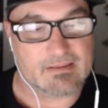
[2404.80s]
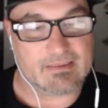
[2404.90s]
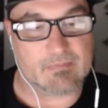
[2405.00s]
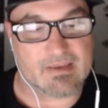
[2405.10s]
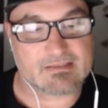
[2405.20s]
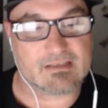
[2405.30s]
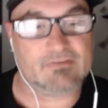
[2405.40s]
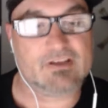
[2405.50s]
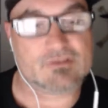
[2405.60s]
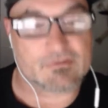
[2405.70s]
that makes the
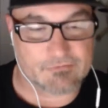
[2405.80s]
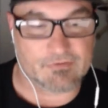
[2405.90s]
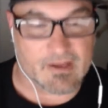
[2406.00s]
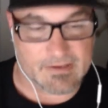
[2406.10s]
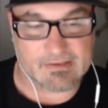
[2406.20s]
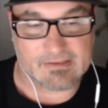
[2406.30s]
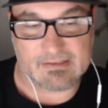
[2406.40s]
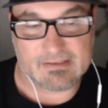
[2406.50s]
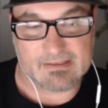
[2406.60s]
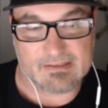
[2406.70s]
adventure fun.
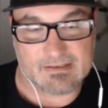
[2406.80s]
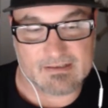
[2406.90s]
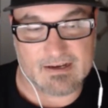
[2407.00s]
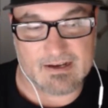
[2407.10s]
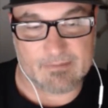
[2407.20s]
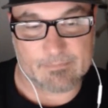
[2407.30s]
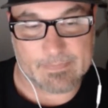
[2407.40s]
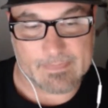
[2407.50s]
Because